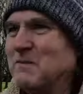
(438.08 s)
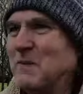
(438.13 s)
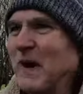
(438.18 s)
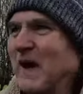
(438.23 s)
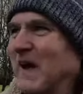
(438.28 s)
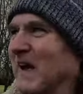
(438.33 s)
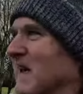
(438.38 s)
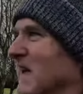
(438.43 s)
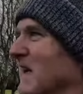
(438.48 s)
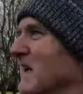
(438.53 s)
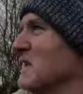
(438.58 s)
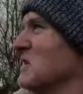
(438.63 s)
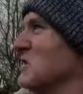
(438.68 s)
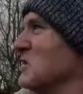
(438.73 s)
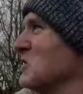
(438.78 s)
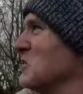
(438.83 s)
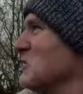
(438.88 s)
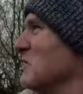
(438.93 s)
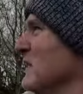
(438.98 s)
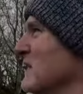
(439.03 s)
back, and it's
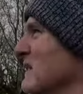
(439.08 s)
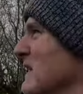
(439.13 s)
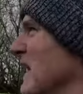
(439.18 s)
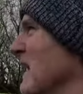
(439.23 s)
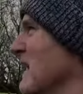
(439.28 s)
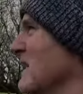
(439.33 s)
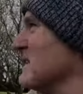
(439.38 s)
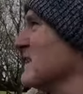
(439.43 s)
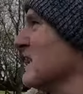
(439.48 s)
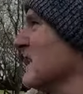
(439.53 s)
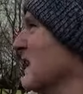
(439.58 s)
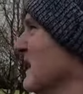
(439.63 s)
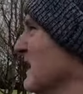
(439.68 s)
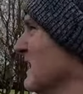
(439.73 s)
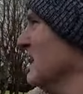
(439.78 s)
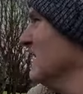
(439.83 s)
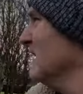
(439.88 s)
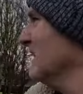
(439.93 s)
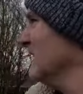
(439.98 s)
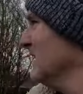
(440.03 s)
just fantastic.
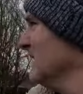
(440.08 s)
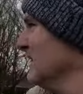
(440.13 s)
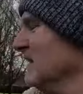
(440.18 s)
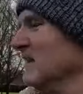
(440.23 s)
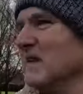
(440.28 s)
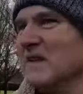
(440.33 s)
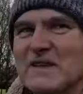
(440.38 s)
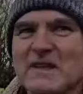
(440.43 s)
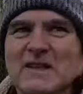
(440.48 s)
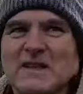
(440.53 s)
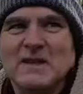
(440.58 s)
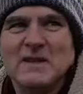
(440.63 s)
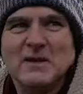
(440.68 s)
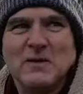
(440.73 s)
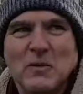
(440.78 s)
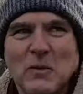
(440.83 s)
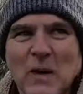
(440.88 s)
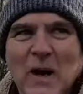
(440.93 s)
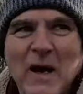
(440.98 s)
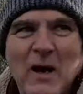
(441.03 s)

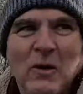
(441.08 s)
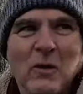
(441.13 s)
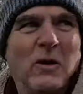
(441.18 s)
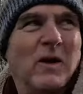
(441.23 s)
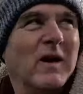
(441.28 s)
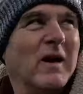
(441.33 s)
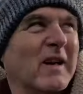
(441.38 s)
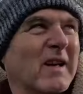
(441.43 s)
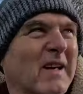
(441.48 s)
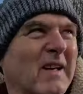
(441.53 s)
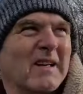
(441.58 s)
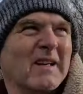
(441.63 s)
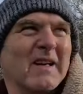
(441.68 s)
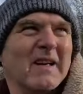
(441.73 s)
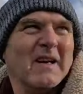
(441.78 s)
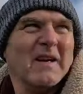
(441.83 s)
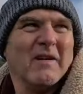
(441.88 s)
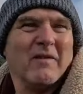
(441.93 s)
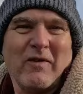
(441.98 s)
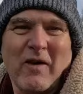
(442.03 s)
Wow.
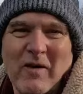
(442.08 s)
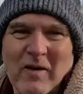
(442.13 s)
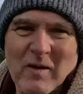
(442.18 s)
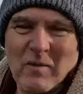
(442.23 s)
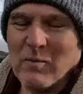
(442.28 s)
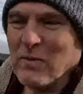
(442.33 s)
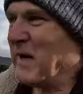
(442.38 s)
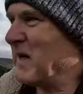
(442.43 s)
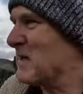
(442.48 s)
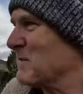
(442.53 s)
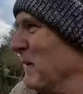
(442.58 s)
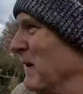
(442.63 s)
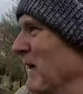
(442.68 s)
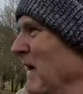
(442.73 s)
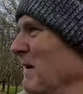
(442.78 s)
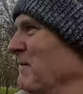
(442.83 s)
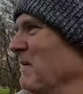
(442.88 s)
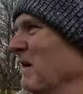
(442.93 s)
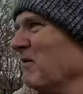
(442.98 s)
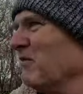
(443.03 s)
Very impressed by
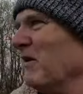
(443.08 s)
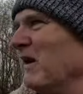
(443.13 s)
that, my